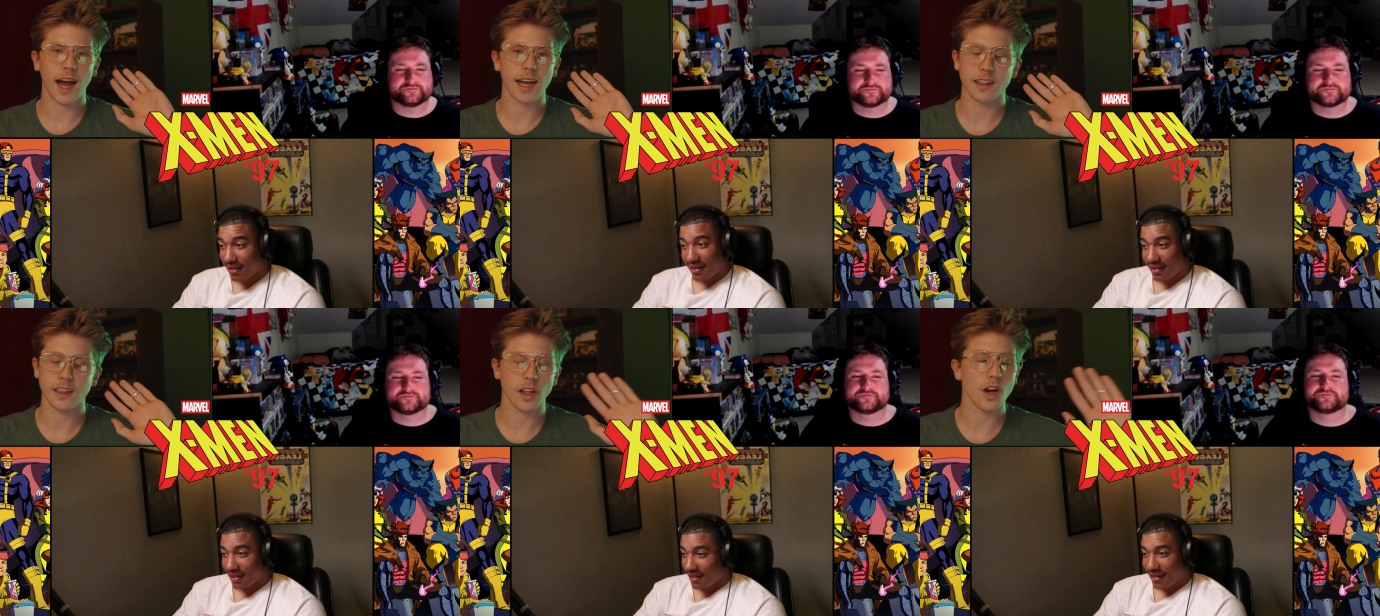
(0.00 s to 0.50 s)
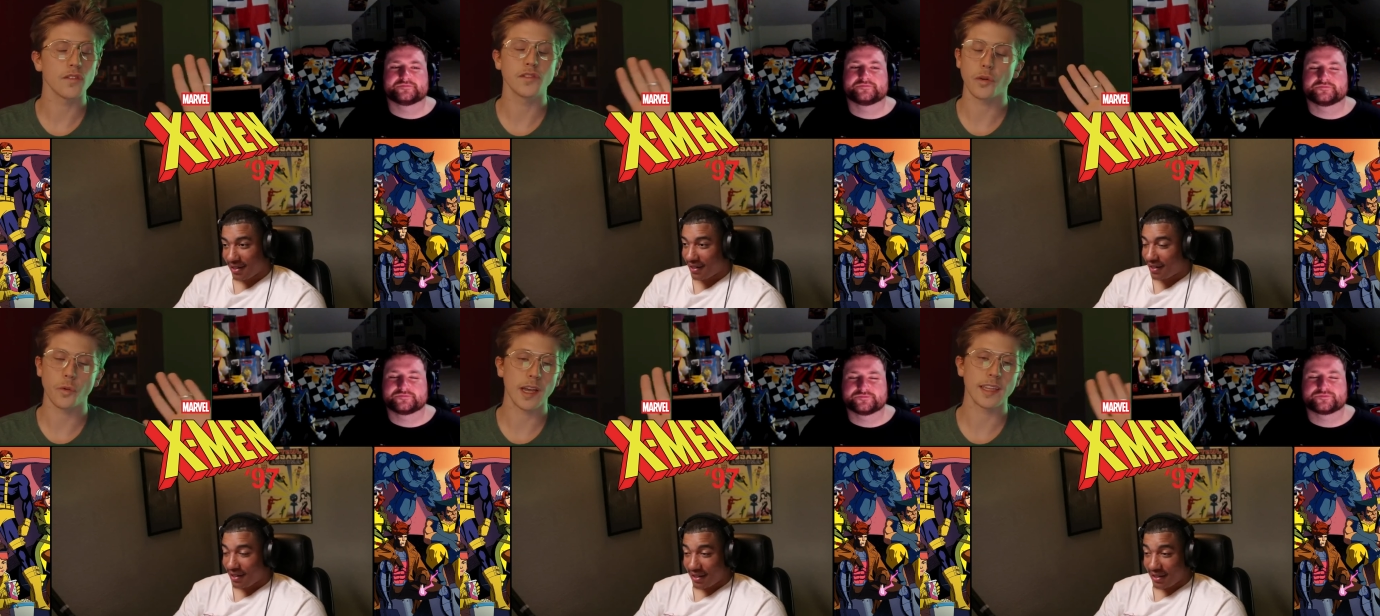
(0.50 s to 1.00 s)
Speaker 1: I
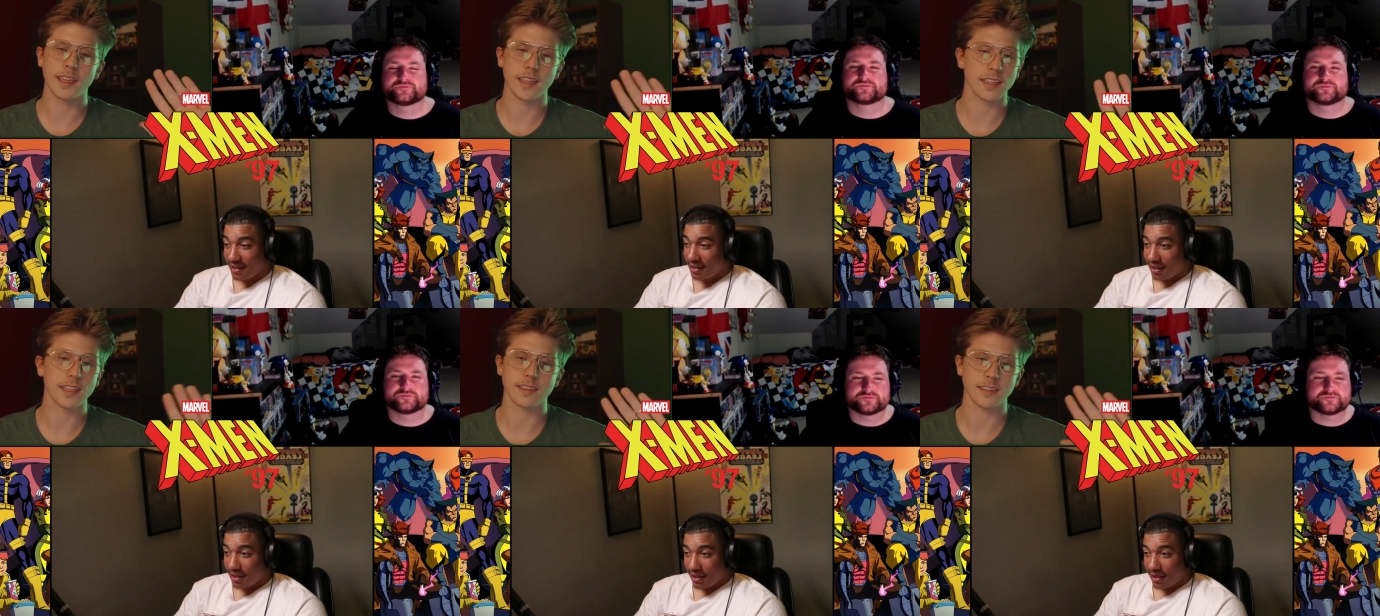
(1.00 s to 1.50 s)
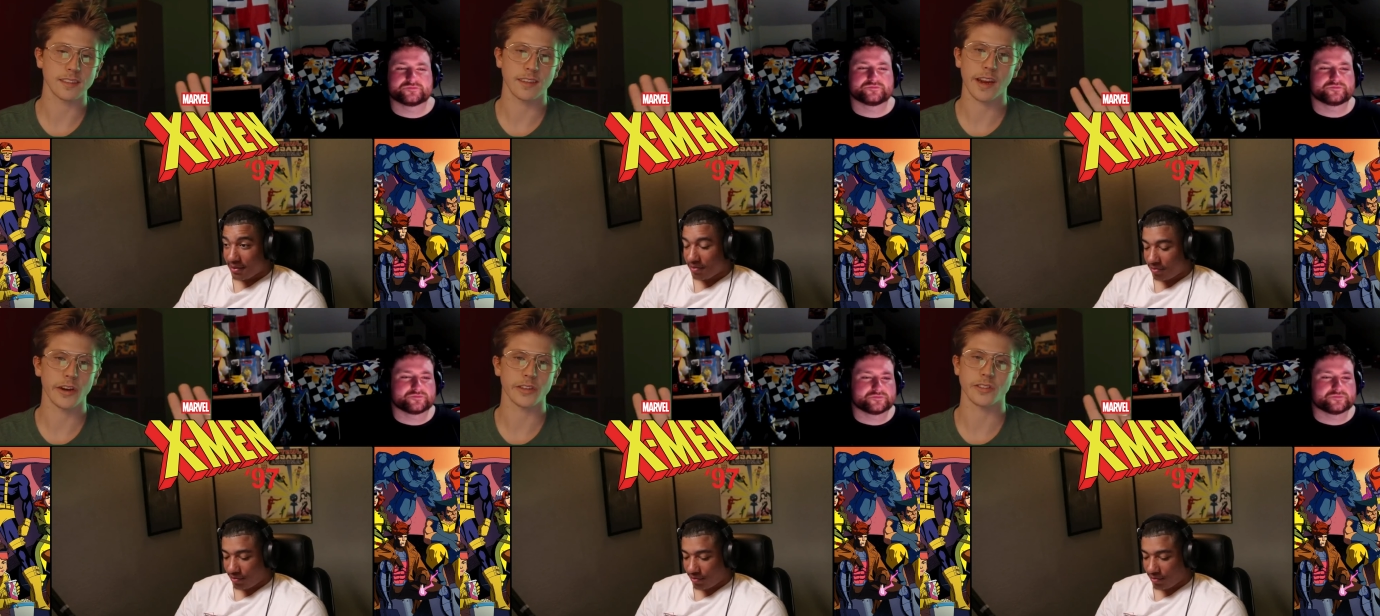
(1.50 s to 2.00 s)
love the way they let these
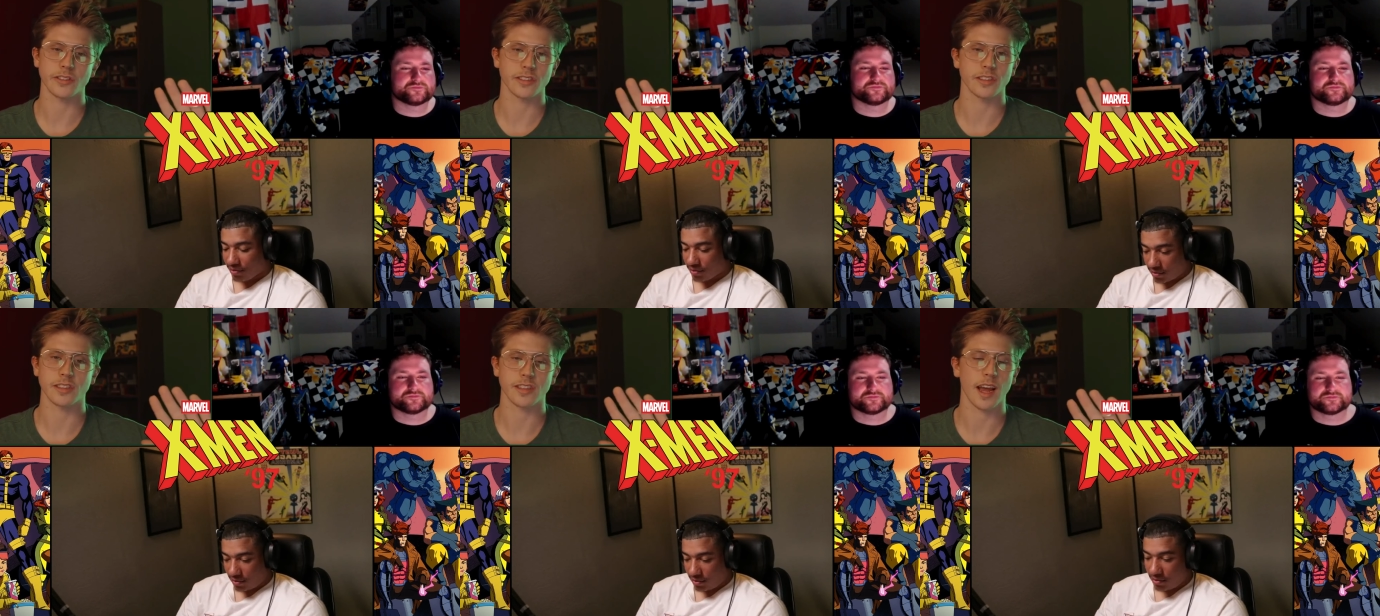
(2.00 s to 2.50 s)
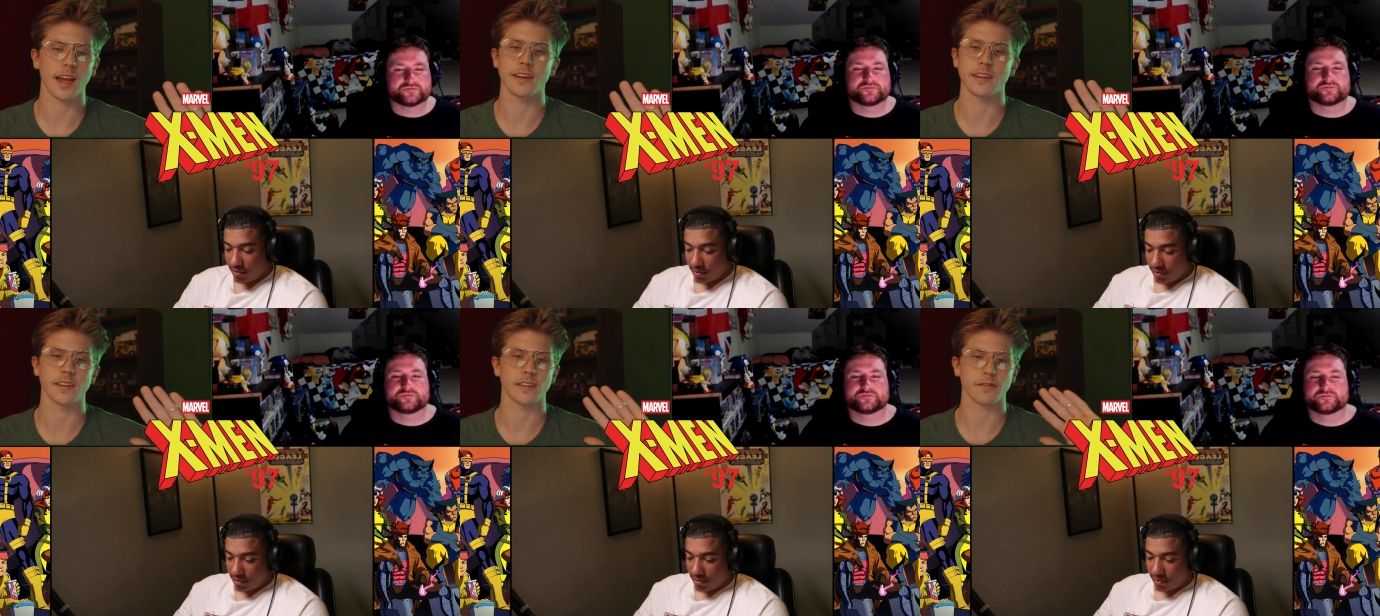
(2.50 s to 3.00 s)
characters just
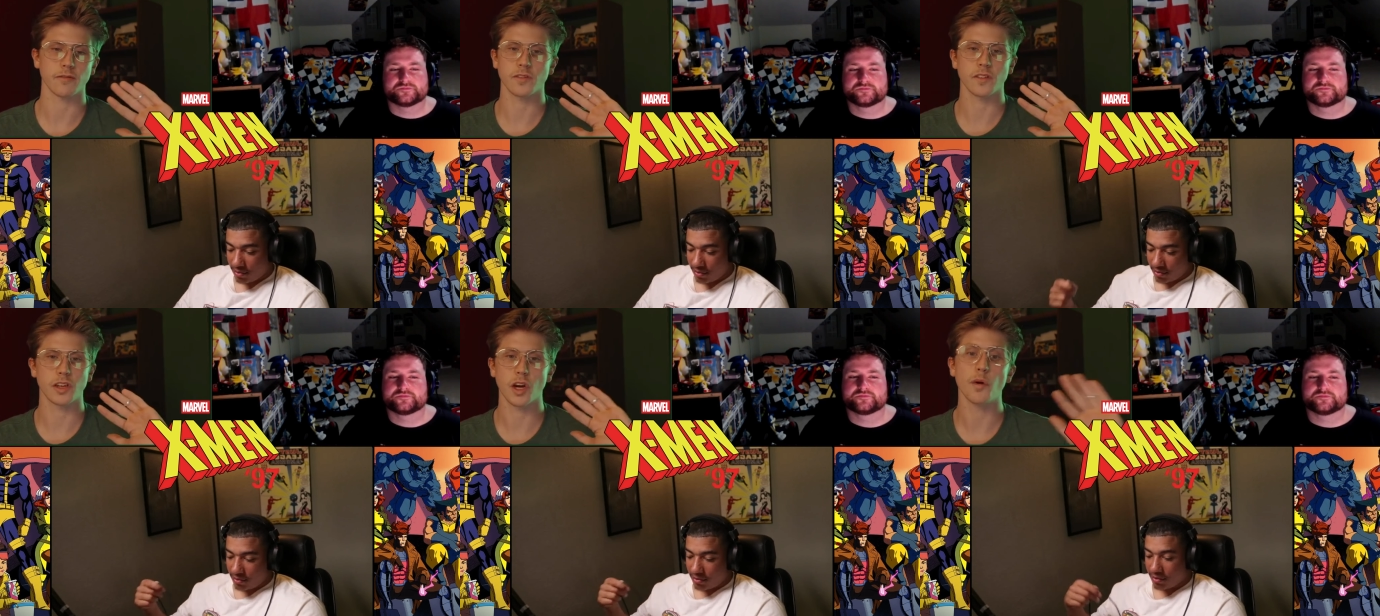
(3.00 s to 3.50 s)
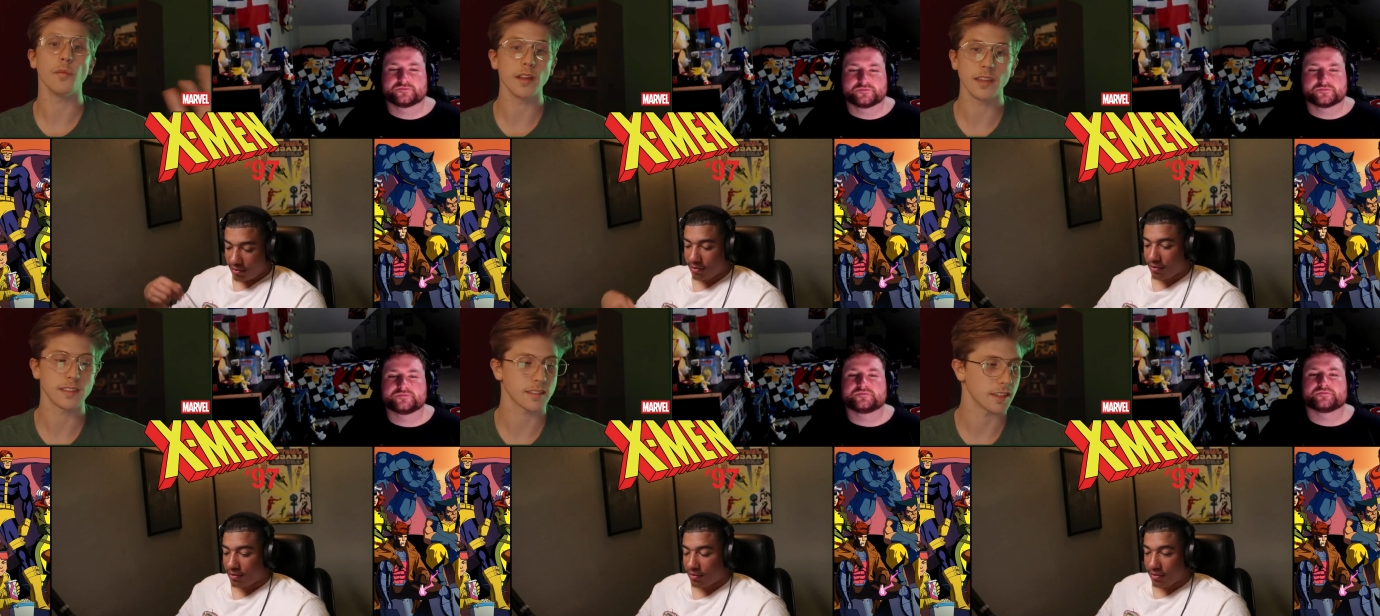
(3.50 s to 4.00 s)
kind of go
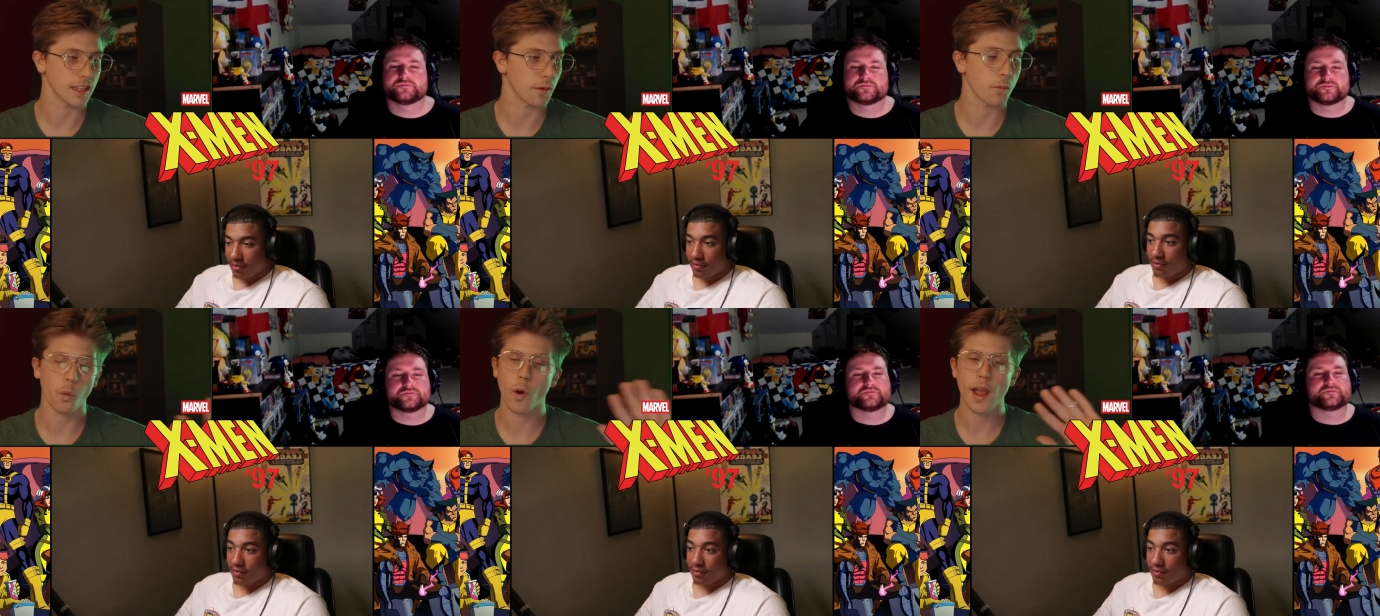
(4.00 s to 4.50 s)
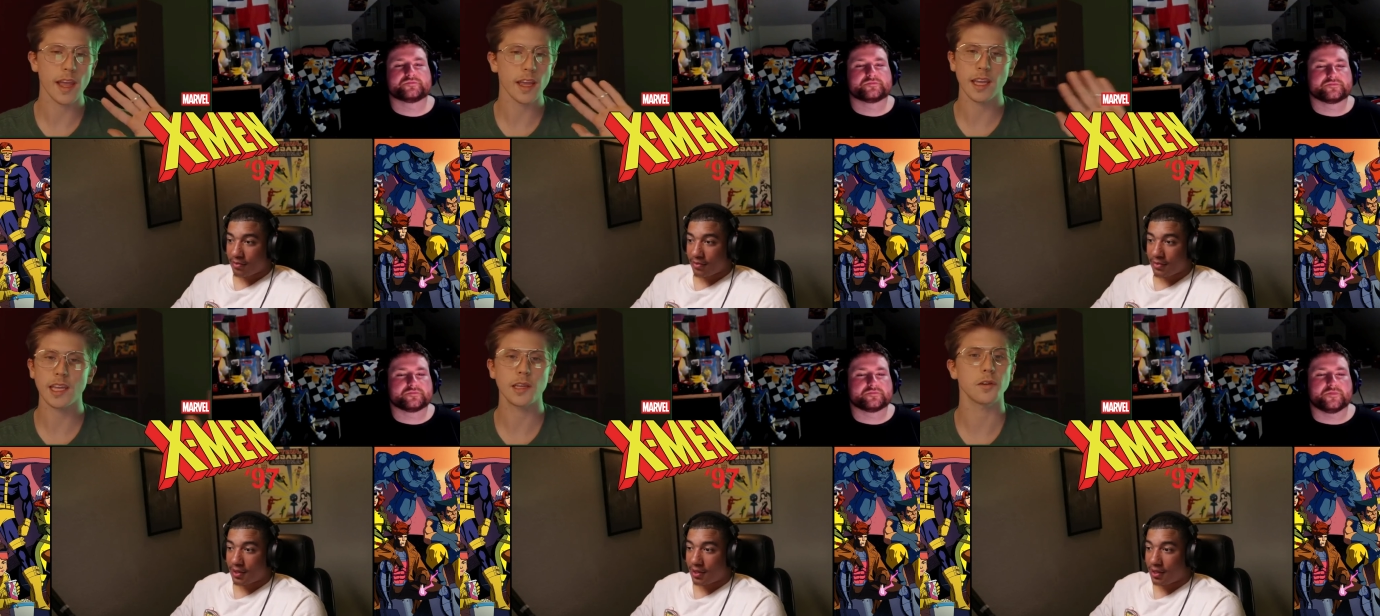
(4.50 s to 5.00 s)
ballistic.
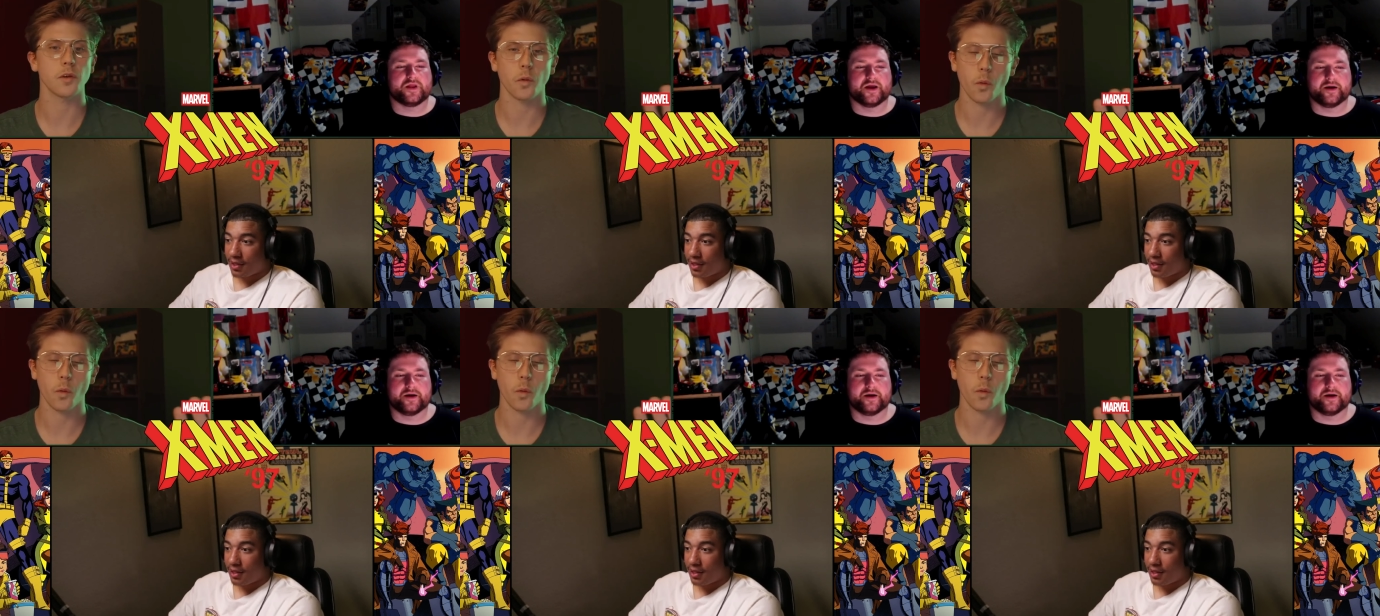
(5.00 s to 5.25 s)
Way